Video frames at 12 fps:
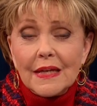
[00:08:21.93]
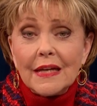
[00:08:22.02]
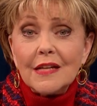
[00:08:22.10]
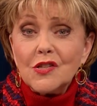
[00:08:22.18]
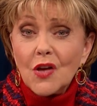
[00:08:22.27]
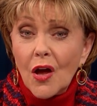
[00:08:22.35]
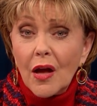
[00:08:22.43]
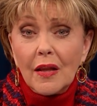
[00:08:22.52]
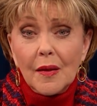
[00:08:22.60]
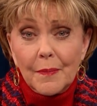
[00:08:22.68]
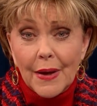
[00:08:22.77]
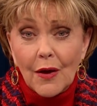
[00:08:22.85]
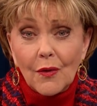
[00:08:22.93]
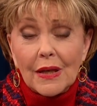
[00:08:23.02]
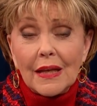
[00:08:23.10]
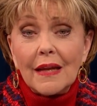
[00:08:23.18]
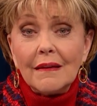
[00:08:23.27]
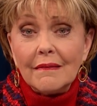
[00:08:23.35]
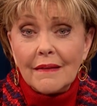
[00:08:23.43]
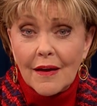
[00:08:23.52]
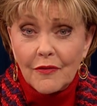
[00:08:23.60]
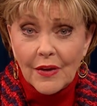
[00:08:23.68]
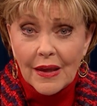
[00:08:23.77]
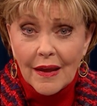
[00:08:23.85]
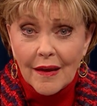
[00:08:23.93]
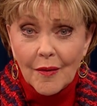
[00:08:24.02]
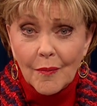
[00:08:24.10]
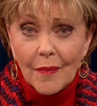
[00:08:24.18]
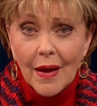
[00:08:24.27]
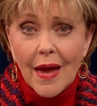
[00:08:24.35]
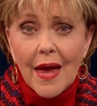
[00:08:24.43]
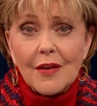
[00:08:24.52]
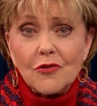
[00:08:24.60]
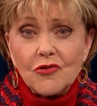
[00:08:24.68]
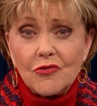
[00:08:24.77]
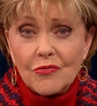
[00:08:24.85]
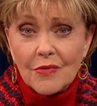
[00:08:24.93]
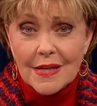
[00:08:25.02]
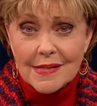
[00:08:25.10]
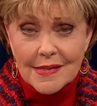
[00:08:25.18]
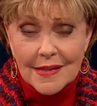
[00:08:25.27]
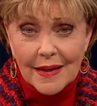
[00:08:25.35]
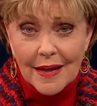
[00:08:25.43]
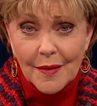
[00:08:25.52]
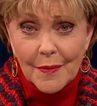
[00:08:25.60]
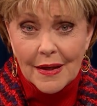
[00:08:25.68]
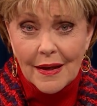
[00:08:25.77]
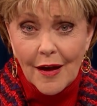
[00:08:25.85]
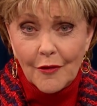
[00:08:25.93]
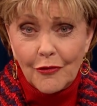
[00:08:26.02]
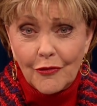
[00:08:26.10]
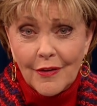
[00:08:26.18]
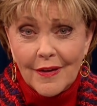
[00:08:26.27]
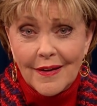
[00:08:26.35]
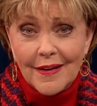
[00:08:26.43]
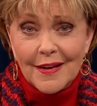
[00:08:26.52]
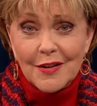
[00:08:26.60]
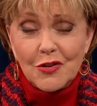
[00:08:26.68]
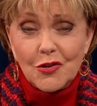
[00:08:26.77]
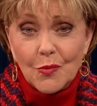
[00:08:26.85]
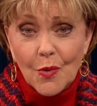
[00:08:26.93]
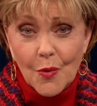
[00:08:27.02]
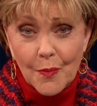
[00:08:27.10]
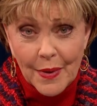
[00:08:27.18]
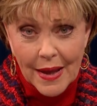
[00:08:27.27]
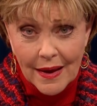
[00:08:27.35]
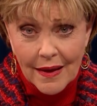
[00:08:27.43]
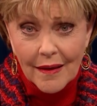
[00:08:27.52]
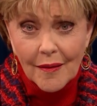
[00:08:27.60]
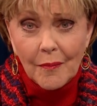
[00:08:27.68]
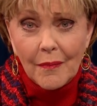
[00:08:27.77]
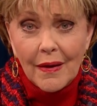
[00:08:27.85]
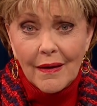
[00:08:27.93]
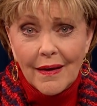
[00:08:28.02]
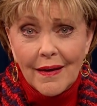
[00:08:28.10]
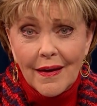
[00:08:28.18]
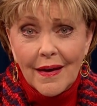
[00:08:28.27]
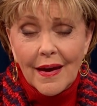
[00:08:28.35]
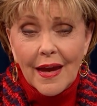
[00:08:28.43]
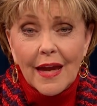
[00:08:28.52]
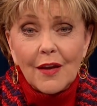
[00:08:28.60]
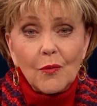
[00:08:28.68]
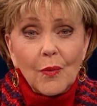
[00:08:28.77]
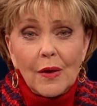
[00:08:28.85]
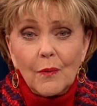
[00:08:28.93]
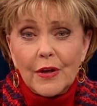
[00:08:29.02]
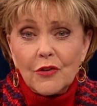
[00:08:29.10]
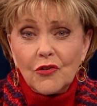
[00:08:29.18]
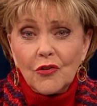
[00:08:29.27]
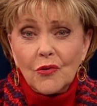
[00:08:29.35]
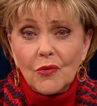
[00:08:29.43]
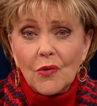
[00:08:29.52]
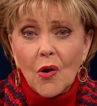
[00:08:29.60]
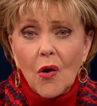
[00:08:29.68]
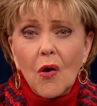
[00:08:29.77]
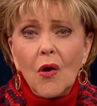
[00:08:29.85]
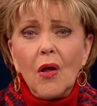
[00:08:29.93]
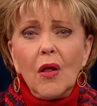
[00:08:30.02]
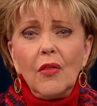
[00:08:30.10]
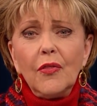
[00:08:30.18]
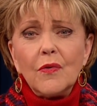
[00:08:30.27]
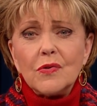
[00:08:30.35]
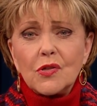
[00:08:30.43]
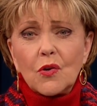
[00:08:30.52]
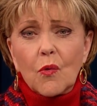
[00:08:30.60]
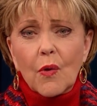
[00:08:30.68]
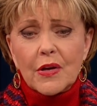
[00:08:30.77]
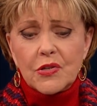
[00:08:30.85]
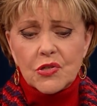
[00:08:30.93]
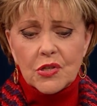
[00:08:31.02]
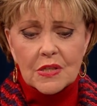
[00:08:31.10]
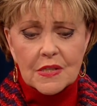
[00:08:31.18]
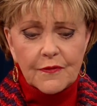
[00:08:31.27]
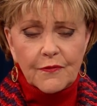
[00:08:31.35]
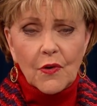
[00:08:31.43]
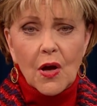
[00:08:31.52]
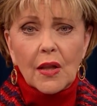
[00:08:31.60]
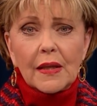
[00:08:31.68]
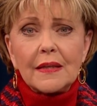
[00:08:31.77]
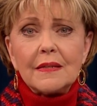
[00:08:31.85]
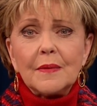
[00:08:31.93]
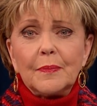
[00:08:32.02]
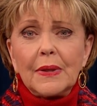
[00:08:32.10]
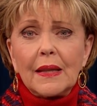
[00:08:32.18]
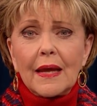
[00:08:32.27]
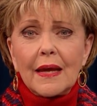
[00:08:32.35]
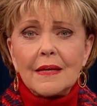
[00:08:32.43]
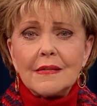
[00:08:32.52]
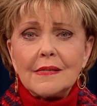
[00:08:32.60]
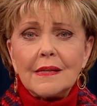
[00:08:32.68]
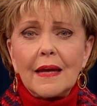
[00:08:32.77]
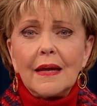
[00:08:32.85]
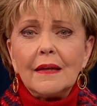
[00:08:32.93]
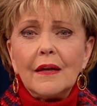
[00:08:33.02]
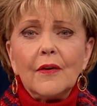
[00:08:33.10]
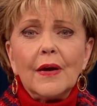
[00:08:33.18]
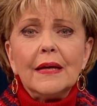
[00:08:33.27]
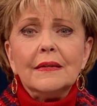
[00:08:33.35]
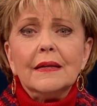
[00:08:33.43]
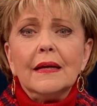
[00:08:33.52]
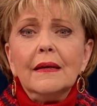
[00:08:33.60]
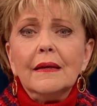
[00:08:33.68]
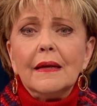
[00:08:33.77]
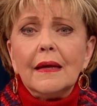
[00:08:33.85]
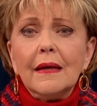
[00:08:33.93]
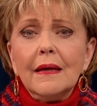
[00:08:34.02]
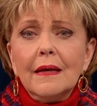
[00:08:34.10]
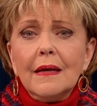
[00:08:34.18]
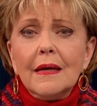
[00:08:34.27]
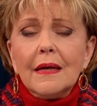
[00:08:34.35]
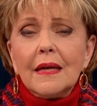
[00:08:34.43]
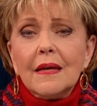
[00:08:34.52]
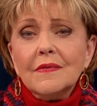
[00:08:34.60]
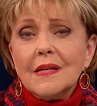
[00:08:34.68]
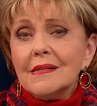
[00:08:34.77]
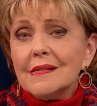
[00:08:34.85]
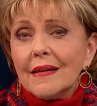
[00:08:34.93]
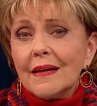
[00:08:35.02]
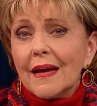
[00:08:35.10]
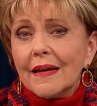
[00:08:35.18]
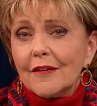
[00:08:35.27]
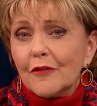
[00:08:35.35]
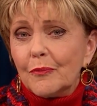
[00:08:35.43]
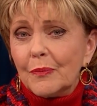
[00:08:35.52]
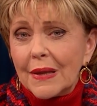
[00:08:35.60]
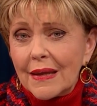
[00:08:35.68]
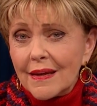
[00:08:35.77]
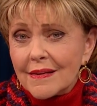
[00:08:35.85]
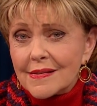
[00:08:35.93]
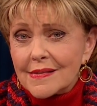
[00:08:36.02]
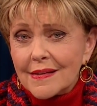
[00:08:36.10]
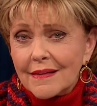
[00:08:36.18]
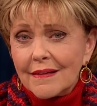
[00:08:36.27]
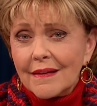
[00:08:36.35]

It's all about loving him and trusting him enough to obey him. And when we do, all those questions fall into place, and our identity gives us the kind of peace